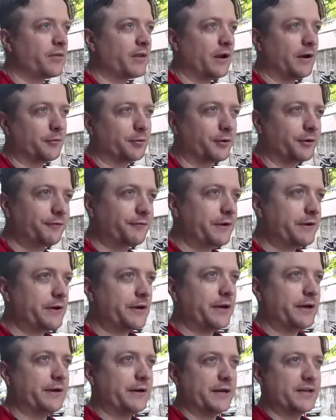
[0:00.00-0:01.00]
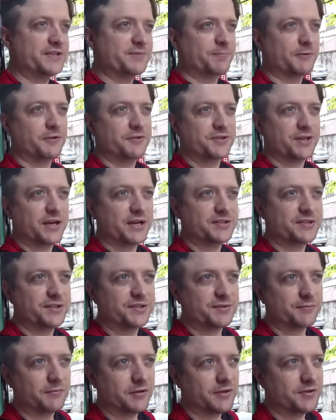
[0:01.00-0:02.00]
I really found out I had Asperger's
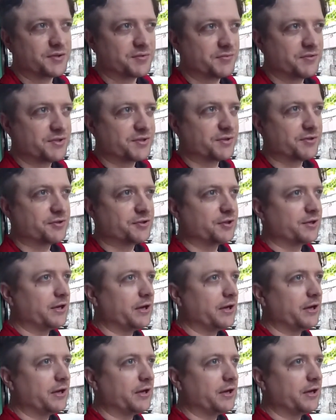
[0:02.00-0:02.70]
autism when I was researching